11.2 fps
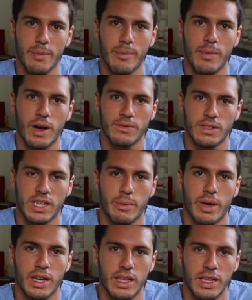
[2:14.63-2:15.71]
Um, I've just come
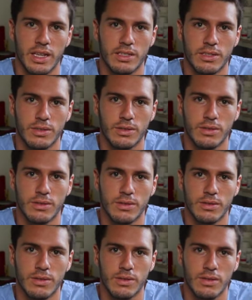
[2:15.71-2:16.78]
out here
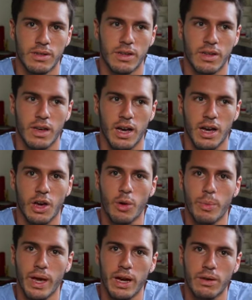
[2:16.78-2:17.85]
to uh,
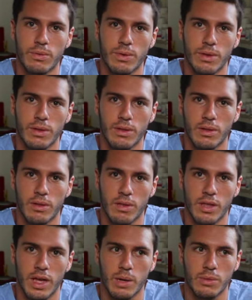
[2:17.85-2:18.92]
help out with a lot of
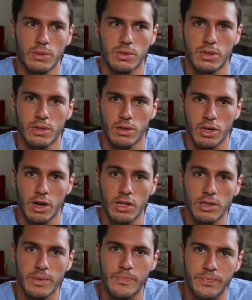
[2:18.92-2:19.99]
the animals on the island.